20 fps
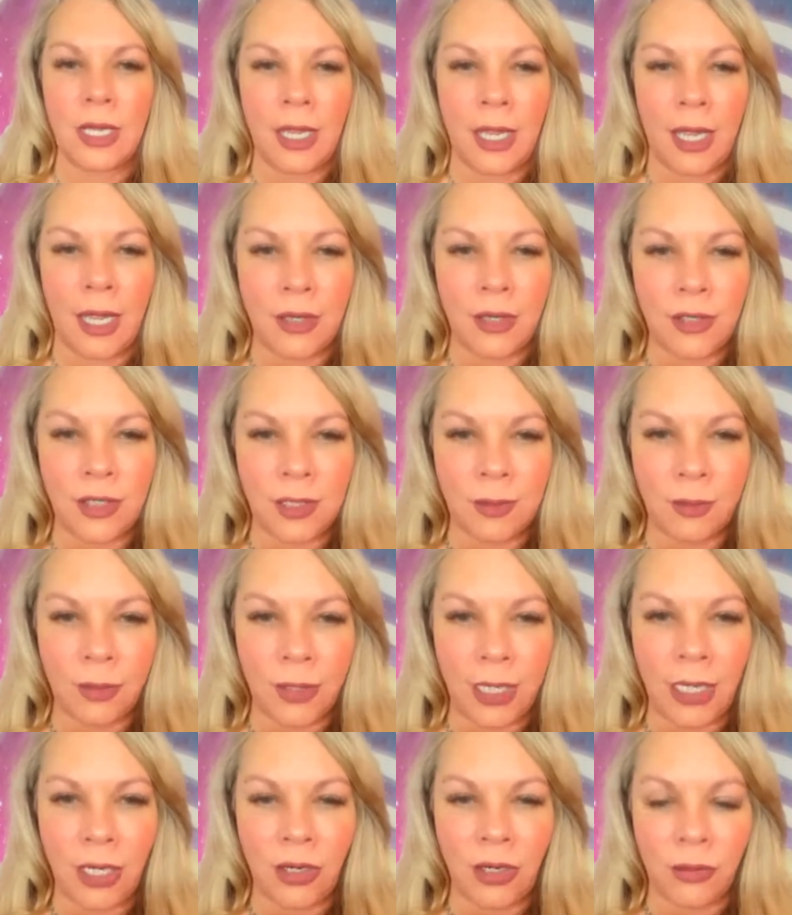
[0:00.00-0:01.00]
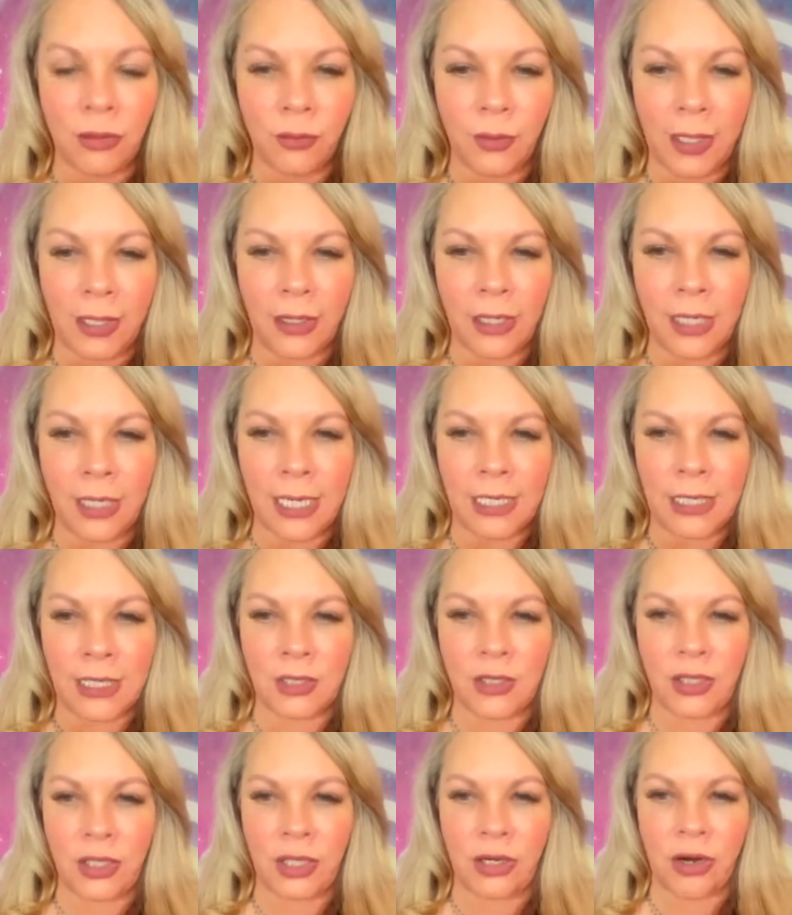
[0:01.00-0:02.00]
And just bringing your awareness
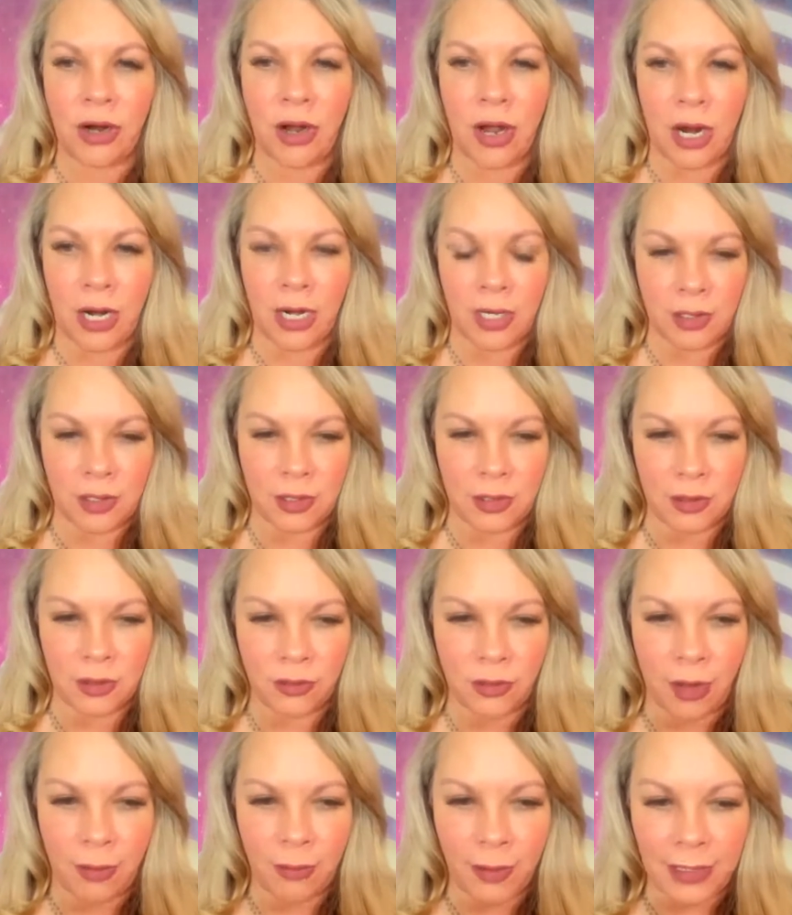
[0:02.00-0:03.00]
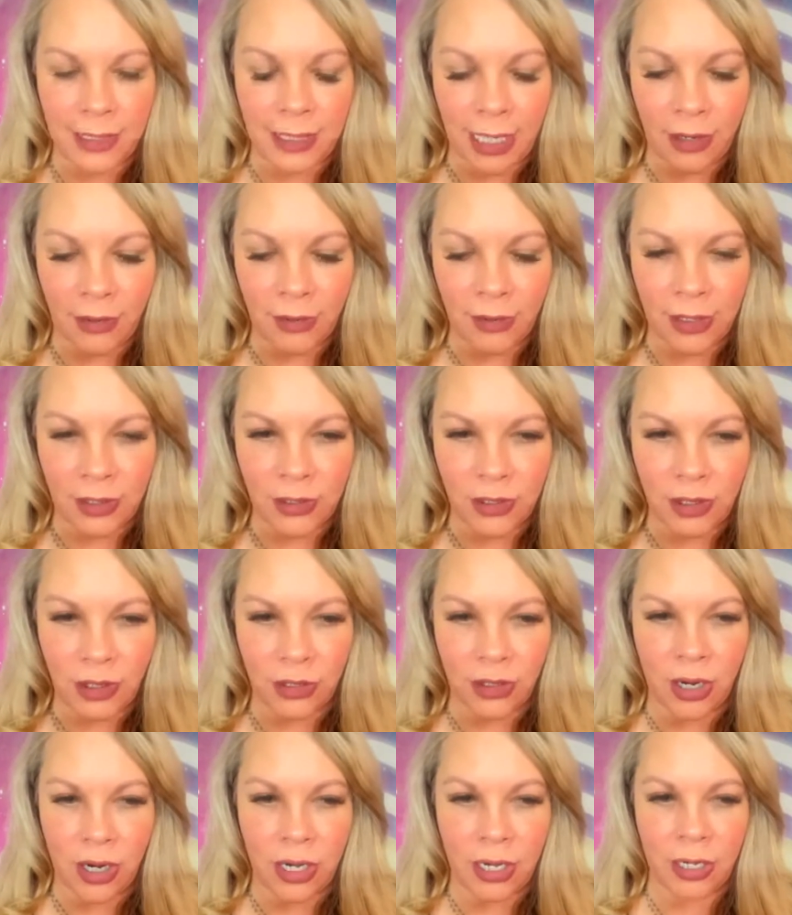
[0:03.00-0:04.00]
to your heart, dropping down into
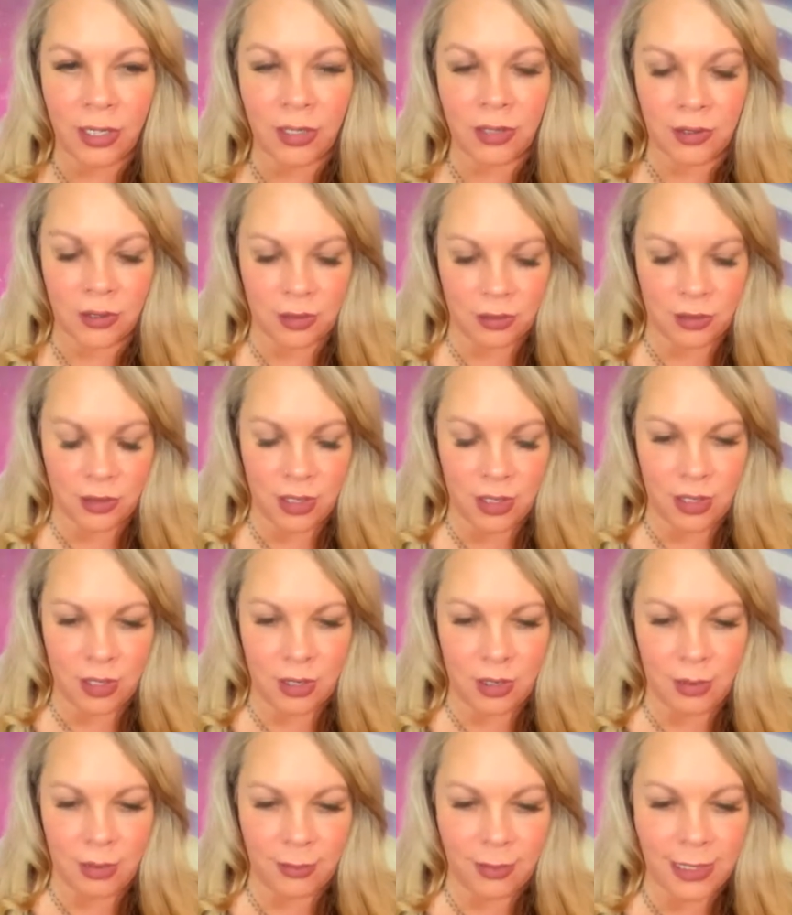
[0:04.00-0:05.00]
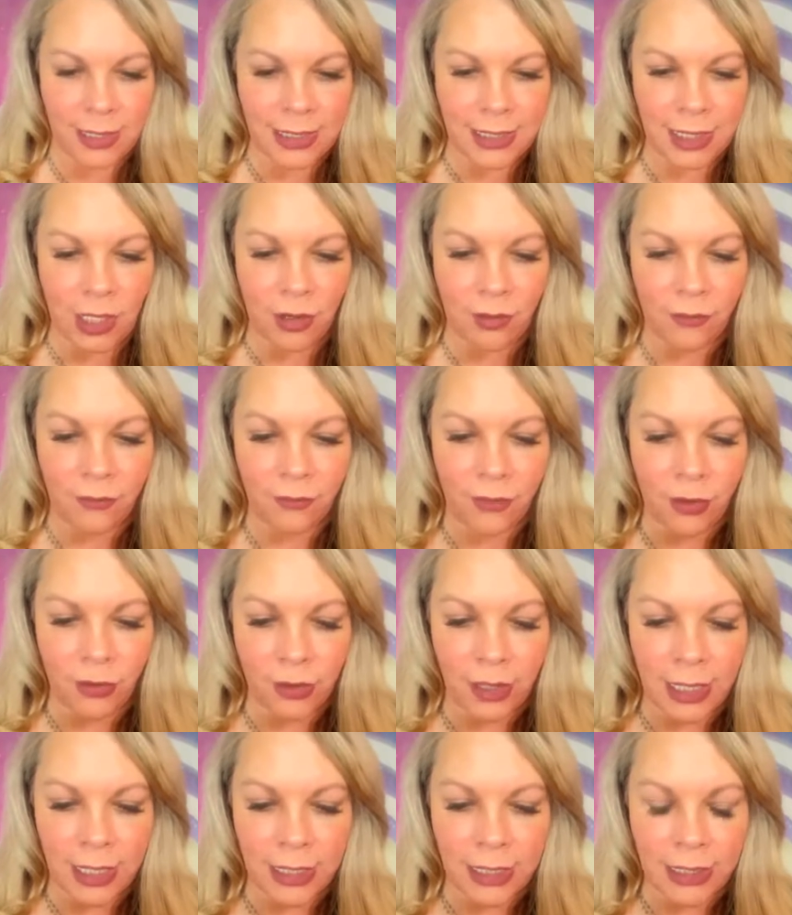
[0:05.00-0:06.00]
your heart, placing your
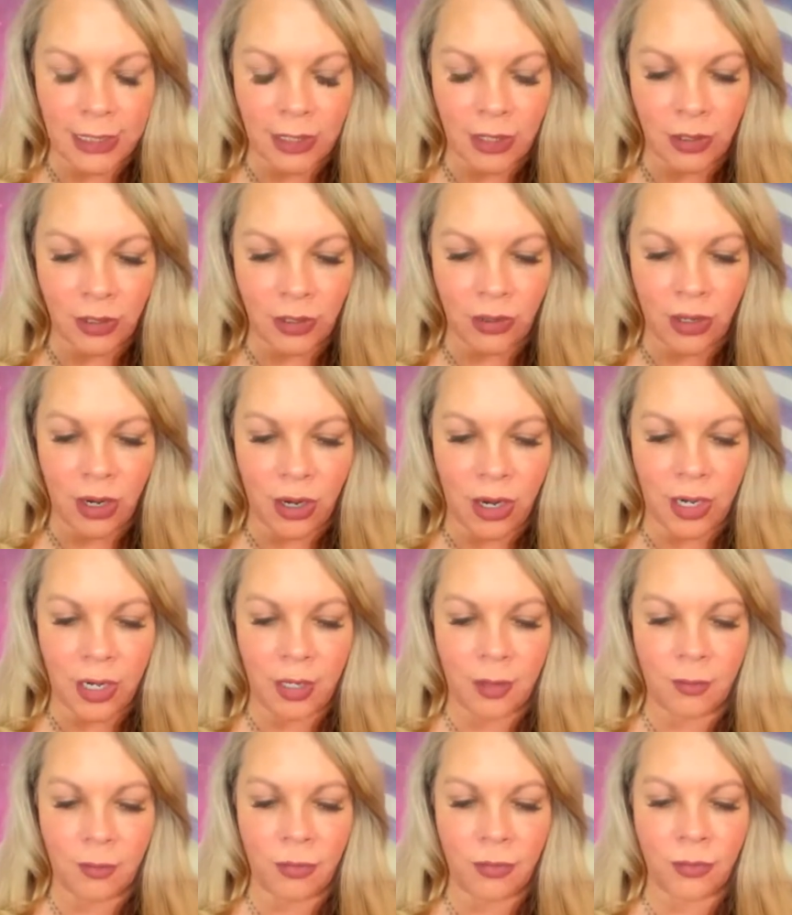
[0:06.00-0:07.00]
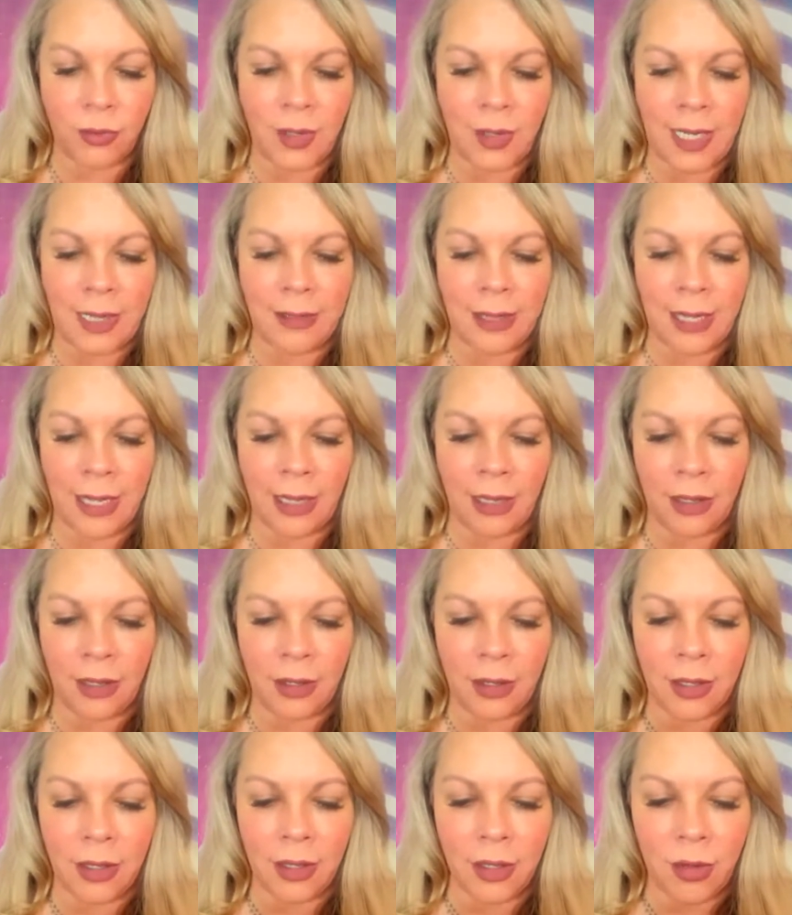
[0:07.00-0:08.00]
focus on your heart,
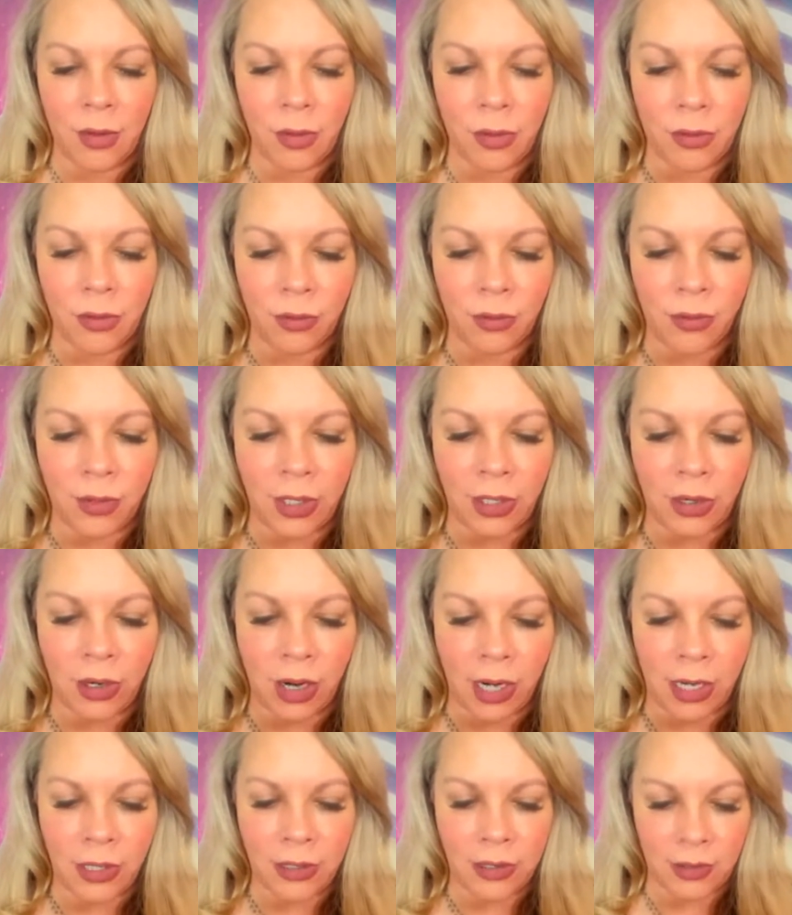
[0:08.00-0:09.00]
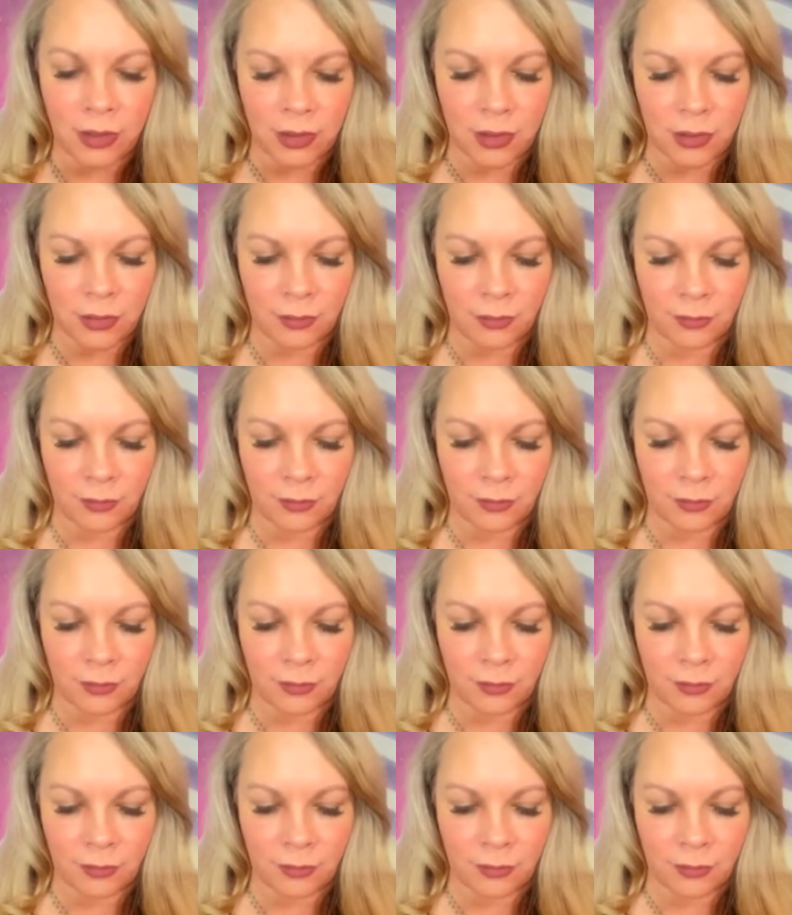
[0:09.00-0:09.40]
breathing through your heart.